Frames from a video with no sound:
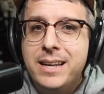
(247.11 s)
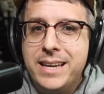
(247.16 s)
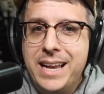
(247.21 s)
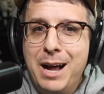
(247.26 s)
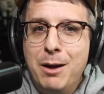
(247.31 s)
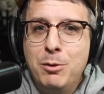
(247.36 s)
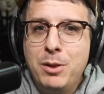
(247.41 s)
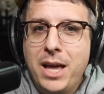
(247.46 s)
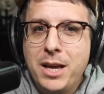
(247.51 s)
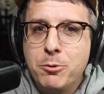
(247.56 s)

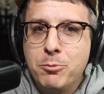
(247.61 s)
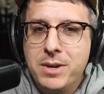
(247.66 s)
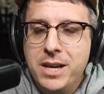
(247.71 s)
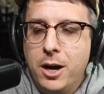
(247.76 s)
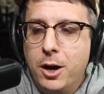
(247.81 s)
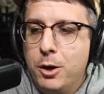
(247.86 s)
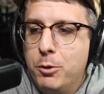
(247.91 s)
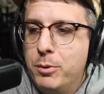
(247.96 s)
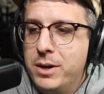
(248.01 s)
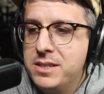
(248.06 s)
Now, like we
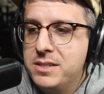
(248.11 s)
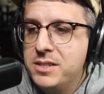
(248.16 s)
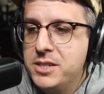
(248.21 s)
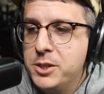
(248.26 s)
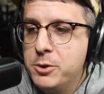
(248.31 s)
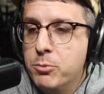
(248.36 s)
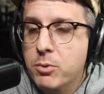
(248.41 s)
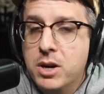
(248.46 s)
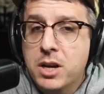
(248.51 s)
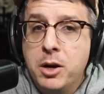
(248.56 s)
always
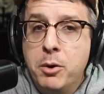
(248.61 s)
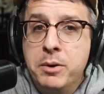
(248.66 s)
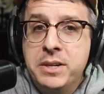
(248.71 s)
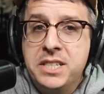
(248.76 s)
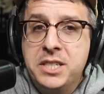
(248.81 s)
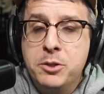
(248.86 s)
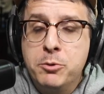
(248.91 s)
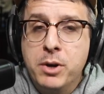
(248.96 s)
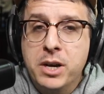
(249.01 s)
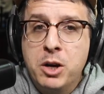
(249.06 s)
do, we're going
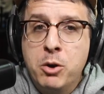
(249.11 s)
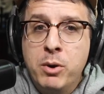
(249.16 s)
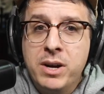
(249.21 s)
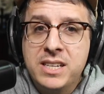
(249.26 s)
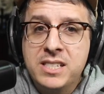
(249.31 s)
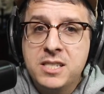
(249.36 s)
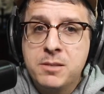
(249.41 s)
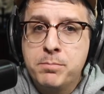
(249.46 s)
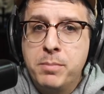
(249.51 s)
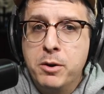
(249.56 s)
to do a
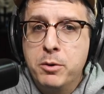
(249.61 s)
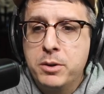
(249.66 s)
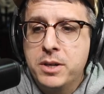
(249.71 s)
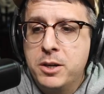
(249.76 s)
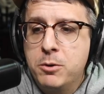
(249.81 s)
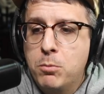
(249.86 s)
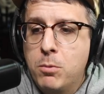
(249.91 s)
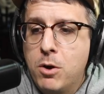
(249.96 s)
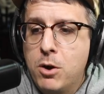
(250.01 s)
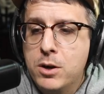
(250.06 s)
quick
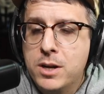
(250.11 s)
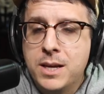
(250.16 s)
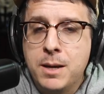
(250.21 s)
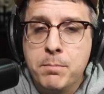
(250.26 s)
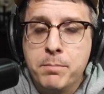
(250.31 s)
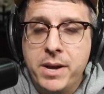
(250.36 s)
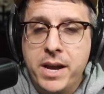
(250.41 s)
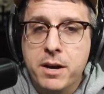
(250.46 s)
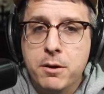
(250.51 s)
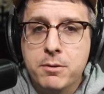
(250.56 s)
spoken word
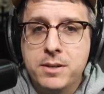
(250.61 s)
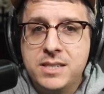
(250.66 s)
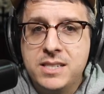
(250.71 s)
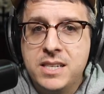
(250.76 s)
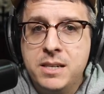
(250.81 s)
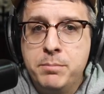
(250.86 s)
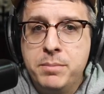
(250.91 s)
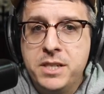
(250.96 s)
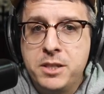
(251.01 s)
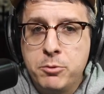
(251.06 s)

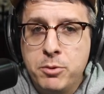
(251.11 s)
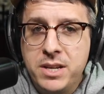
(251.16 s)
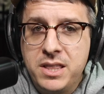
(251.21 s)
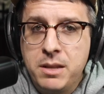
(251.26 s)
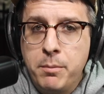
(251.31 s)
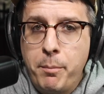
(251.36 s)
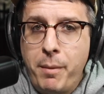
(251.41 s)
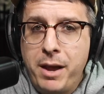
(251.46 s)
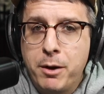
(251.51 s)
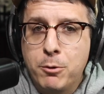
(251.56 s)
comparison between
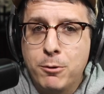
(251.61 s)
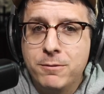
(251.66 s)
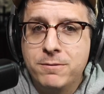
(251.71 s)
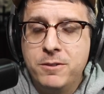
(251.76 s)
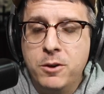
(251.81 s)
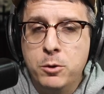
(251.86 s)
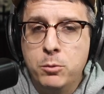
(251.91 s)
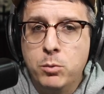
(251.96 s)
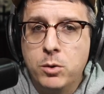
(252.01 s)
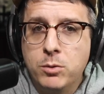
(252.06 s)
the
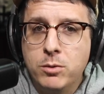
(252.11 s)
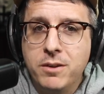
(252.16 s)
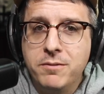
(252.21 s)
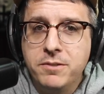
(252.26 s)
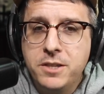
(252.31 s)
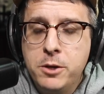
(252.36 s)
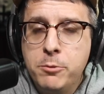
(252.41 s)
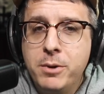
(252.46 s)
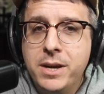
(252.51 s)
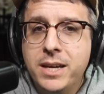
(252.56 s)
microphone we're
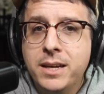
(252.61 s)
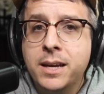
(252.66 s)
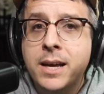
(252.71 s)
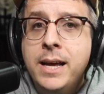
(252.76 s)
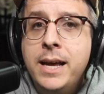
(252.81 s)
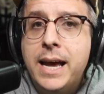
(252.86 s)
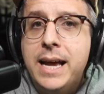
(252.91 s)
reviewing